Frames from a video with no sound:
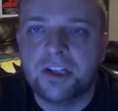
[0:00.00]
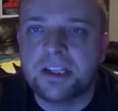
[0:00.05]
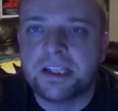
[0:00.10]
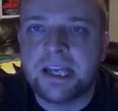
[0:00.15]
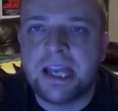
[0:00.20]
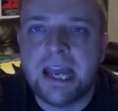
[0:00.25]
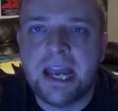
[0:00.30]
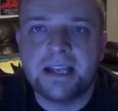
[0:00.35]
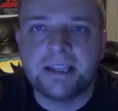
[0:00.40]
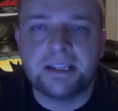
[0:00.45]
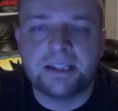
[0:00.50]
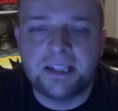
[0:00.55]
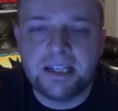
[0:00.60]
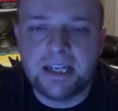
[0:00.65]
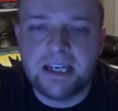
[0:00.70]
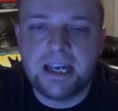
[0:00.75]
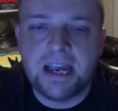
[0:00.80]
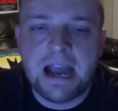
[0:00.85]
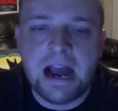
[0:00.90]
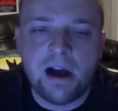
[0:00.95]
just can't
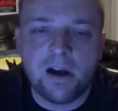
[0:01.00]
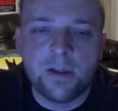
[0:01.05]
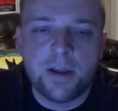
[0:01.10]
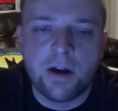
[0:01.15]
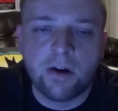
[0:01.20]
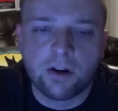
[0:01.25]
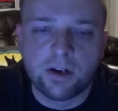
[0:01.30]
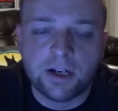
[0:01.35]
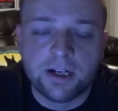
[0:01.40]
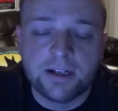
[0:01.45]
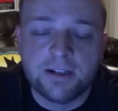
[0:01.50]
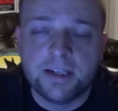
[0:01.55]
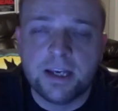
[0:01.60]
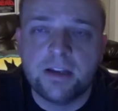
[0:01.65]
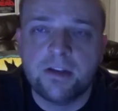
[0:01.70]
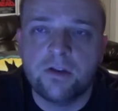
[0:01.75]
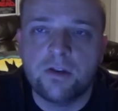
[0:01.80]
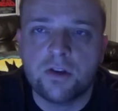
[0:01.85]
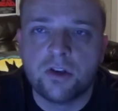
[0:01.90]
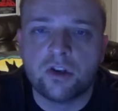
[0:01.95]
see how they are going to
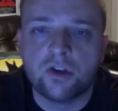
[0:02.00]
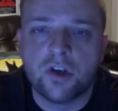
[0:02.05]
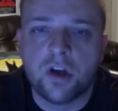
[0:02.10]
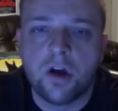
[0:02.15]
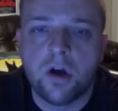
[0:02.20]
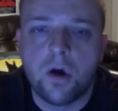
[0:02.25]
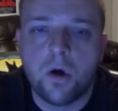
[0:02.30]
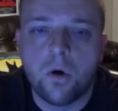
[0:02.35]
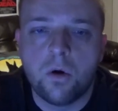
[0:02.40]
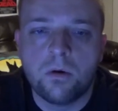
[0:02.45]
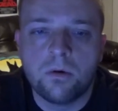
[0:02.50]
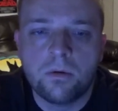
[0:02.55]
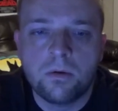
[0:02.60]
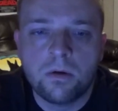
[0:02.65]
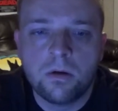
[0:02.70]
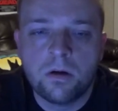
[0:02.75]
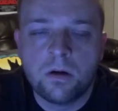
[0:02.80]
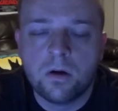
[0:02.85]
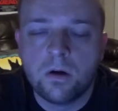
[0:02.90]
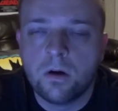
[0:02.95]
continue this show
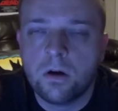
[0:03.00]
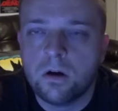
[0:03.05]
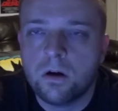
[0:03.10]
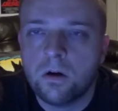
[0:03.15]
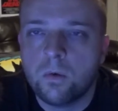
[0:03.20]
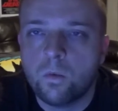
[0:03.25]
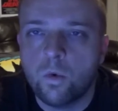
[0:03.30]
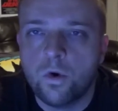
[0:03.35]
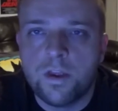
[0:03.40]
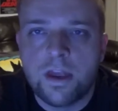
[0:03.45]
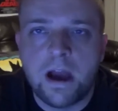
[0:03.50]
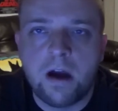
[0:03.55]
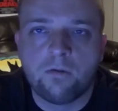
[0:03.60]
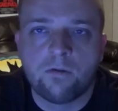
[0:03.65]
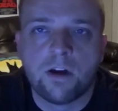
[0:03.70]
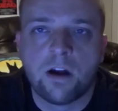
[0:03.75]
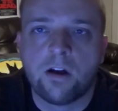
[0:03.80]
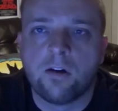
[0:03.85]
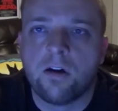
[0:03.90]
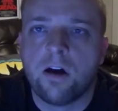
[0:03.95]
without
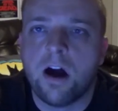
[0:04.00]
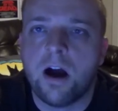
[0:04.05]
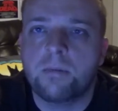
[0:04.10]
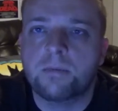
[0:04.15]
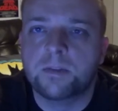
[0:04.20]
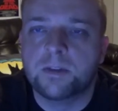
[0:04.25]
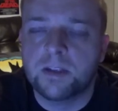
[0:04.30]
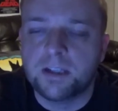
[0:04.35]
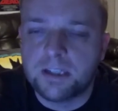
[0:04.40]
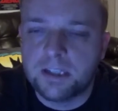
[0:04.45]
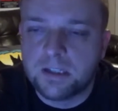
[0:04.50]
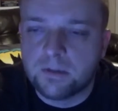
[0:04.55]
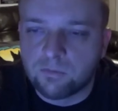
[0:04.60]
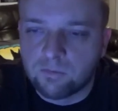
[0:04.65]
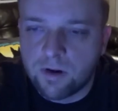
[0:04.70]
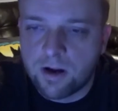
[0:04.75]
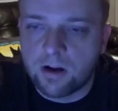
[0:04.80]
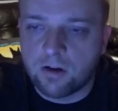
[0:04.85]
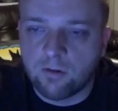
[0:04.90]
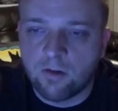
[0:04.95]
Rick Grimes. This is
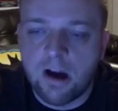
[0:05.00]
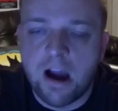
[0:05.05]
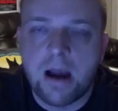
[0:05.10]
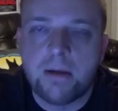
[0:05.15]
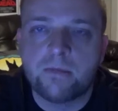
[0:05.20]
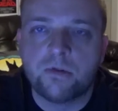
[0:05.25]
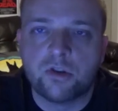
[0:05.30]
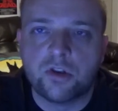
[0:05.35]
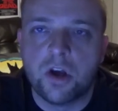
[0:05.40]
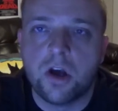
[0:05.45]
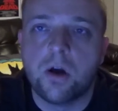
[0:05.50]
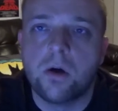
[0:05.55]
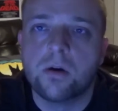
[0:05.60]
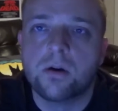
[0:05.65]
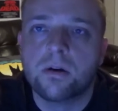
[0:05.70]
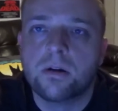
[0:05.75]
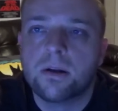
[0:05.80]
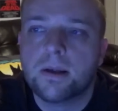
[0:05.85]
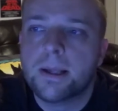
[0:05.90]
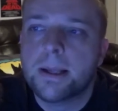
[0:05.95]
Rick Grimes' show.
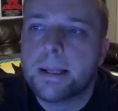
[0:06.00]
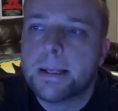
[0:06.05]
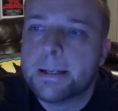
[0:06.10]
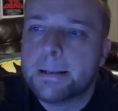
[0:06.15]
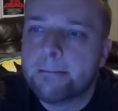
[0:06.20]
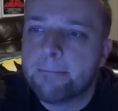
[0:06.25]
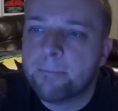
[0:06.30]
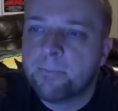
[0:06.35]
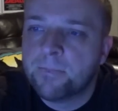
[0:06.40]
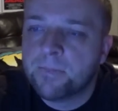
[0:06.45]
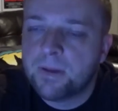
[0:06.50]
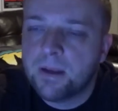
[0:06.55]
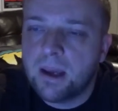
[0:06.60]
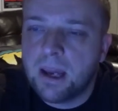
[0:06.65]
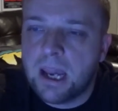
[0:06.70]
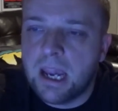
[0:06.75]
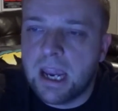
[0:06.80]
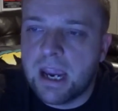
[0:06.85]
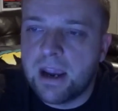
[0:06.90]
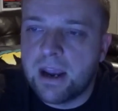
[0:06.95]

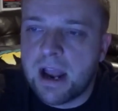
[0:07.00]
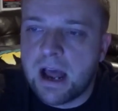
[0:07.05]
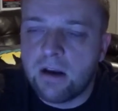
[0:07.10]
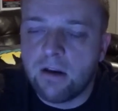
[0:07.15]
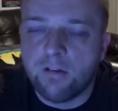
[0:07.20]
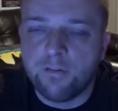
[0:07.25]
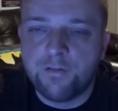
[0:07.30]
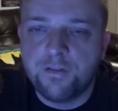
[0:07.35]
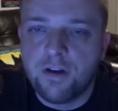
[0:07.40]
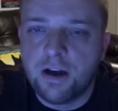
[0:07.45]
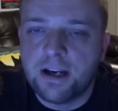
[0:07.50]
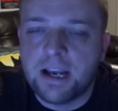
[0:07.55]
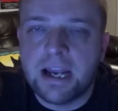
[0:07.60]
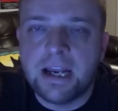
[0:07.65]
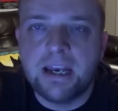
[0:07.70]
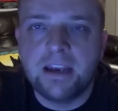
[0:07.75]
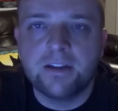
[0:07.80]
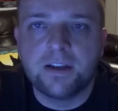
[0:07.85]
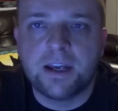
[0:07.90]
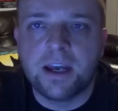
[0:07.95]
And I don't feel like
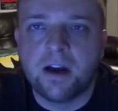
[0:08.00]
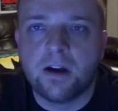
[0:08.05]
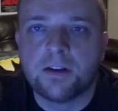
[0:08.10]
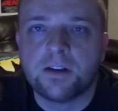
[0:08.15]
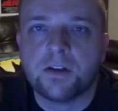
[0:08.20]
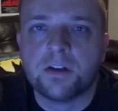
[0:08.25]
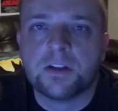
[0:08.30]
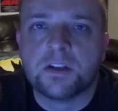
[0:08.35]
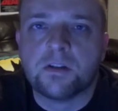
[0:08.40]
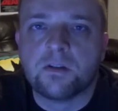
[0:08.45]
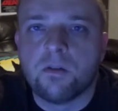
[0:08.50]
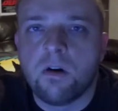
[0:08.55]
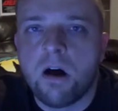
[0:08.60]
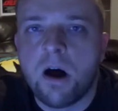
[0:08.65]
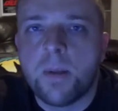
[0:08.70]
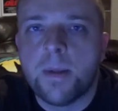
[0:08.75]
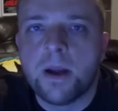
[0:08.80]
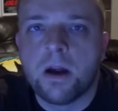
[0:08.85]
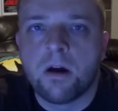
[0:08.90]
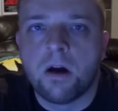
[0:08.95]
any of the characters that are
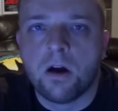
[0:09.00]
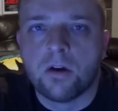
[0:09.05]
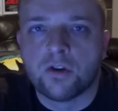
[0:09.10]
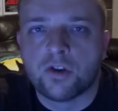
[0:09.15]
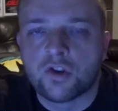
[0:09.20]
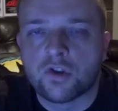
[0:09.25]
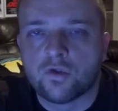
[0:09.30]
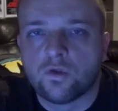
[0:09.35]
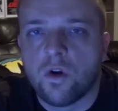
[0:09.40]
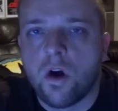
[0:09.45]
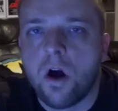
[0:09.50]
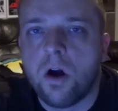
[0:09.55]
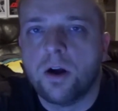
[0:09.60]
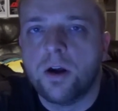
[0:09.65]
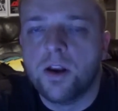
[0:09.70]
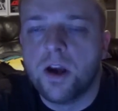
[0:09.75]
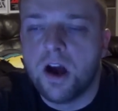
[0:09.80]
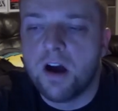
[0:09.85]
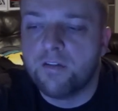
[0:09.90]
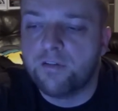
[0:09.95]
on there are strong
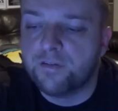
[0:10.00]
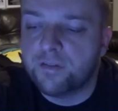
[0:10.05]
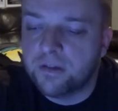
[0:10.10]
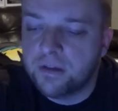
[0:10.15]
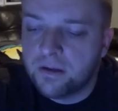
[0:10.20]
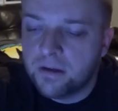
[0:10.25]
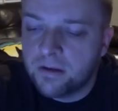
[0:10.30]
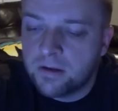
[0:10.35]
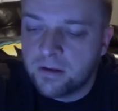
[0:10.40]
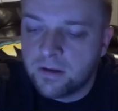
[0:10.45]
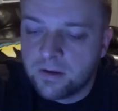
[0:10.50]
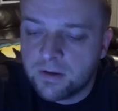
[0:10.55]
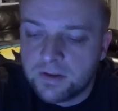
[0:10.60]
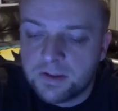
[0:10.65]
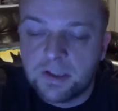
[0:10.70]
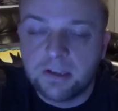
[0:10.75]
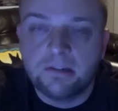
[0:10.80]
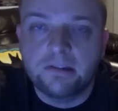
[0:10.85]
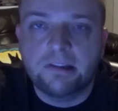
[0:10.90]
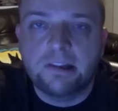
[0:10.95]
enough
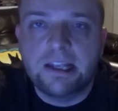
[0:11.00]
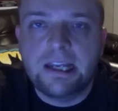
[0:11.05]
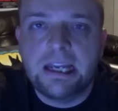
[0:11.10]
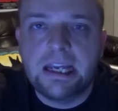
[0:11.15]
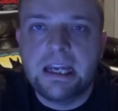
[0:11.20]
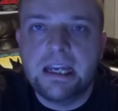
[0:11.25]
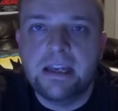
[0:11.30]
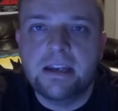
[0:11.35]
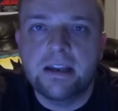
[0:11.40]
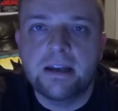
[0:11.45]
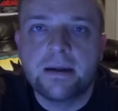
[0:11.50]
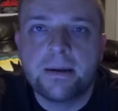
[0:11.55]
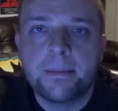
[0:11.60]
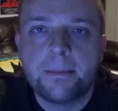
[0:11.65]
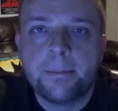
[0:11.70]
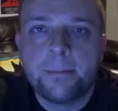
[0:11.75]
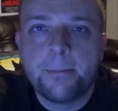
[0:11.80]
to lead